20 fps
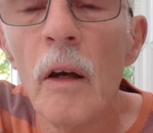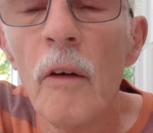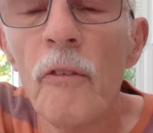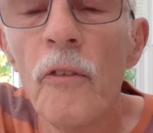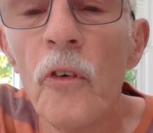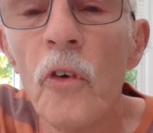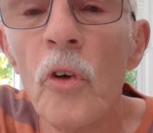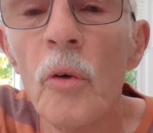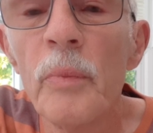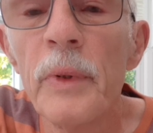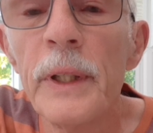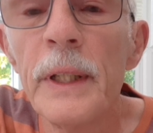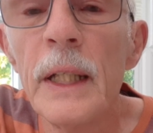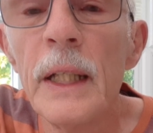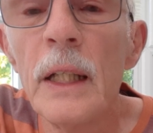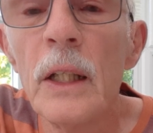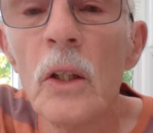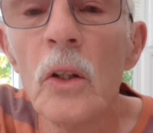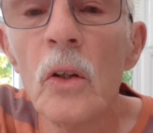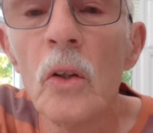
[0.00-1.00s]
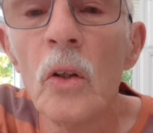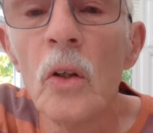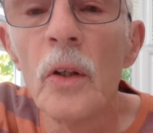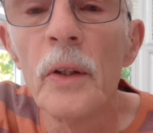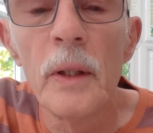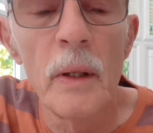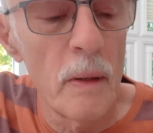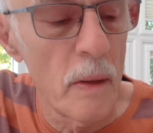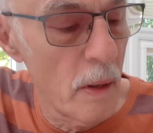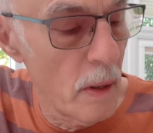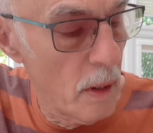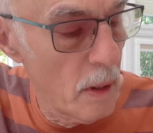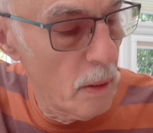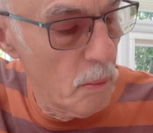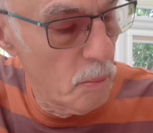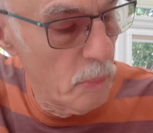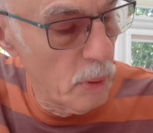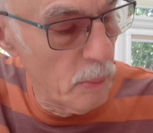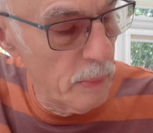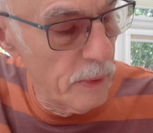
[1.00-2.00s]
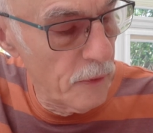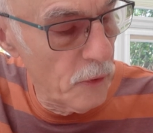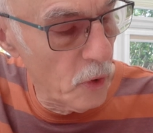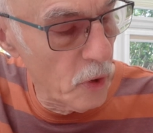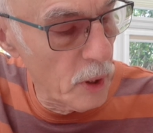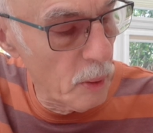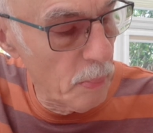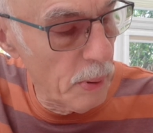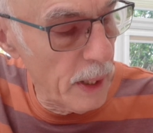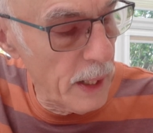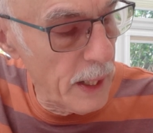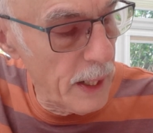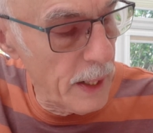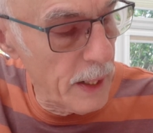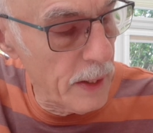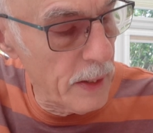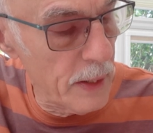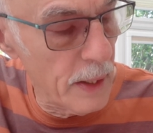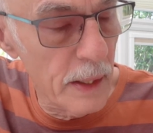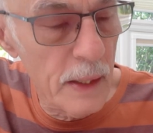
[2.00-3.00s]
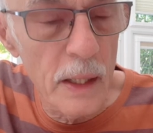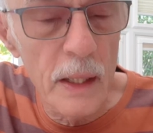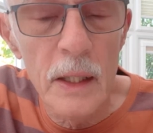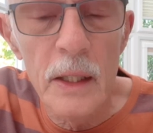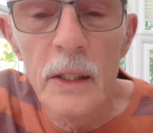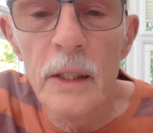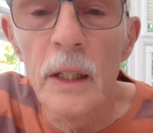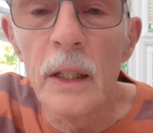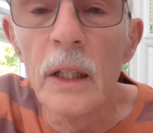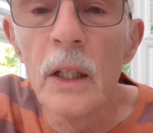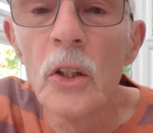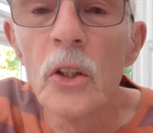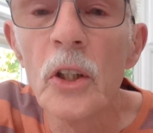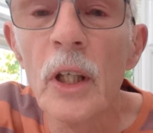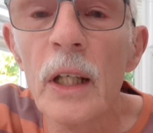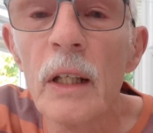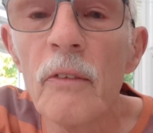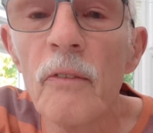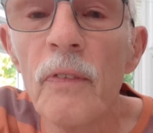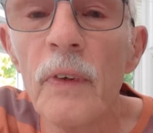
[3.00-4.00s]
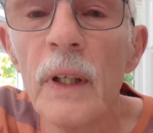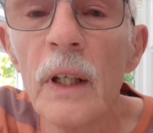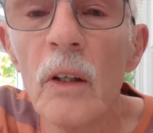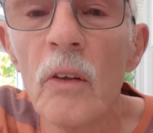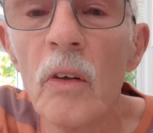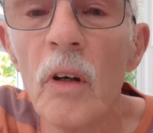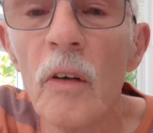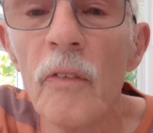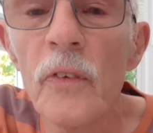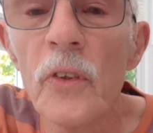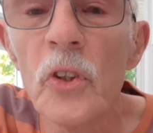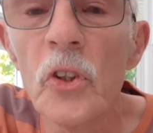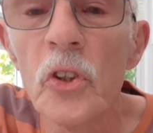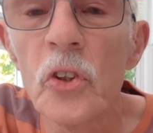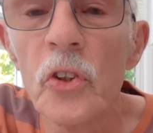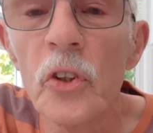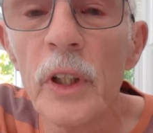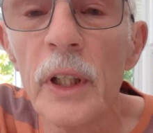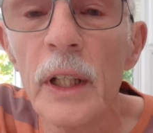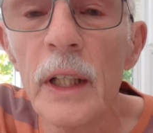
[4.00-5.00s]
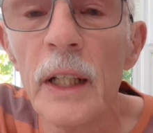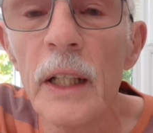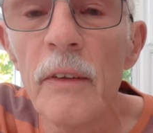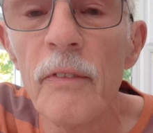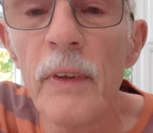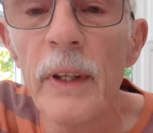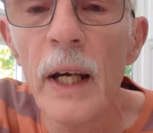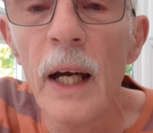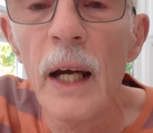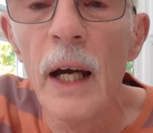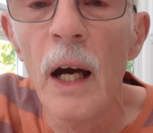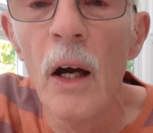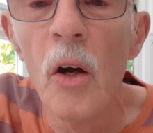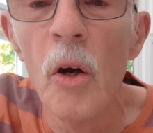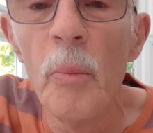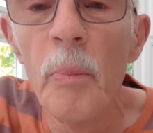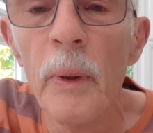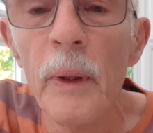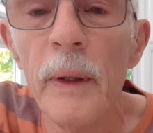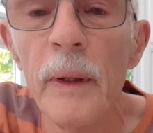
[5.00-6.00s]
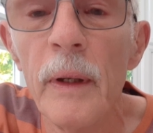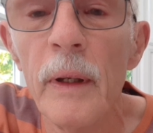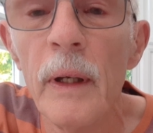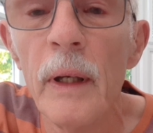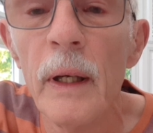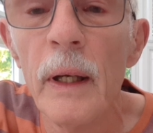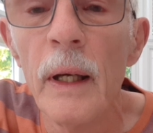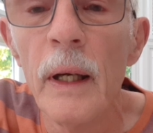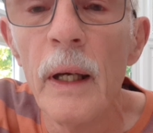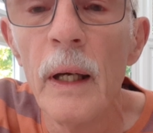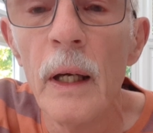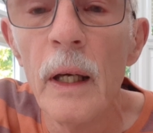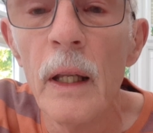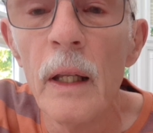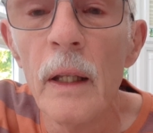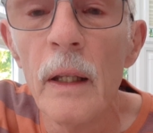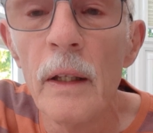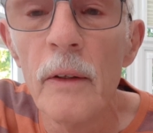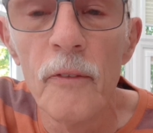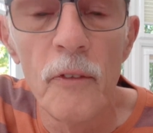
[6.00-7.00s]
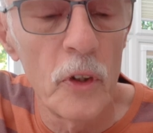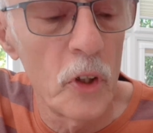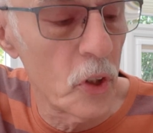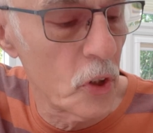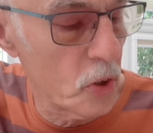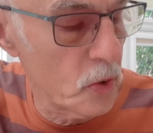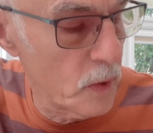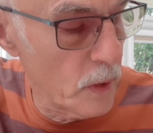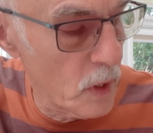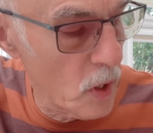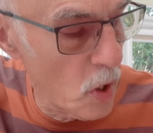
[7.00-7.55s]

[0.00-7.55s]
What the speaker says: Form the D chord, but before you play anything, take your second finger off the string. Leave that open. First string